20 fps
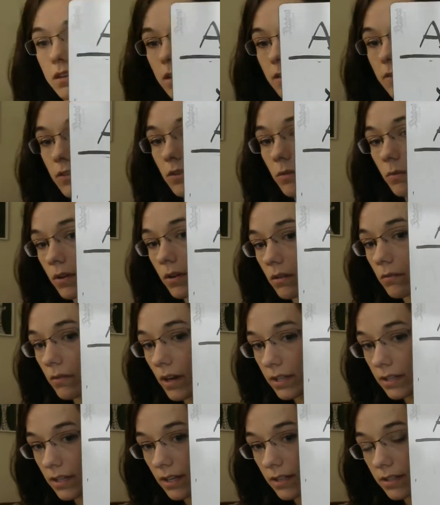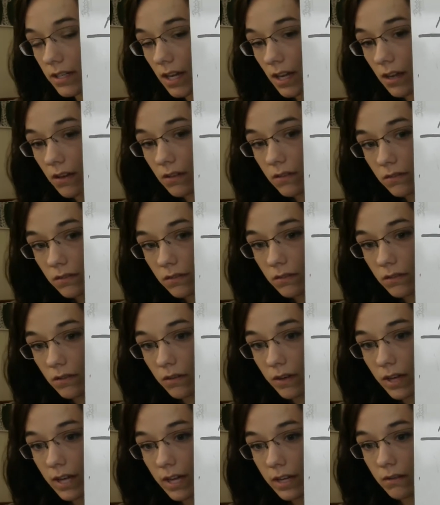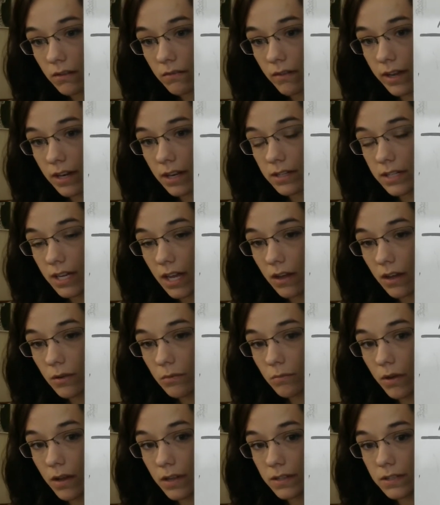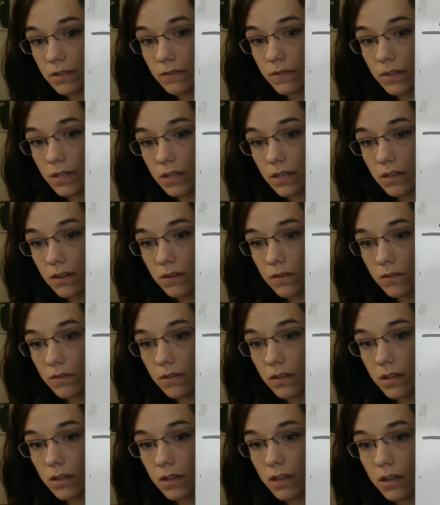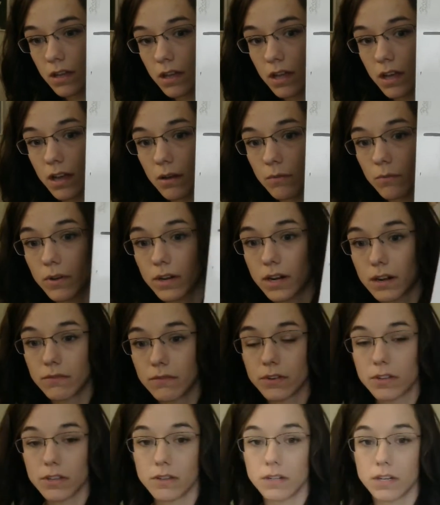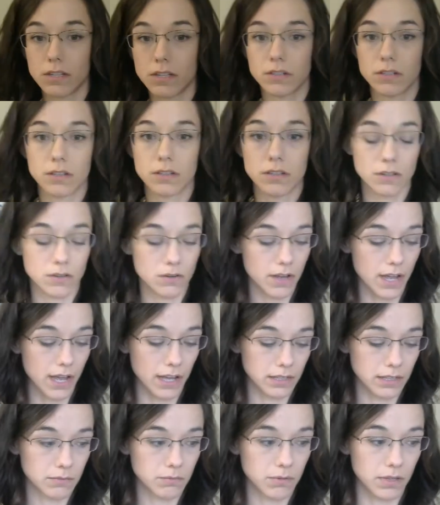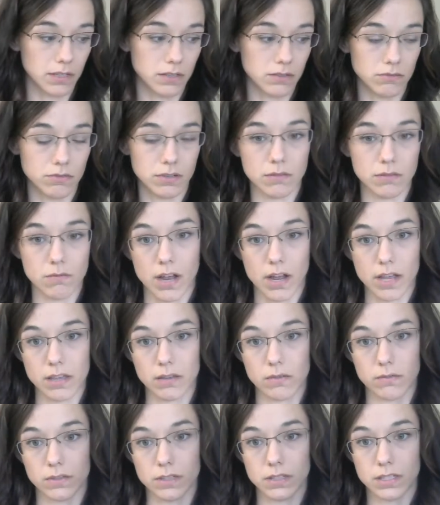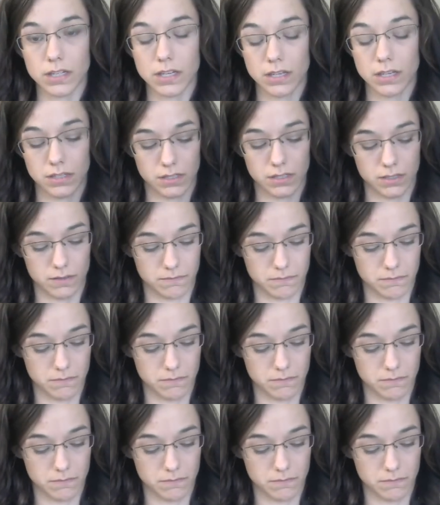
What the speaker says: If you want to write that down, go ahead and write it down, pause the video, whatever you need to do. X plus 3y equals 6.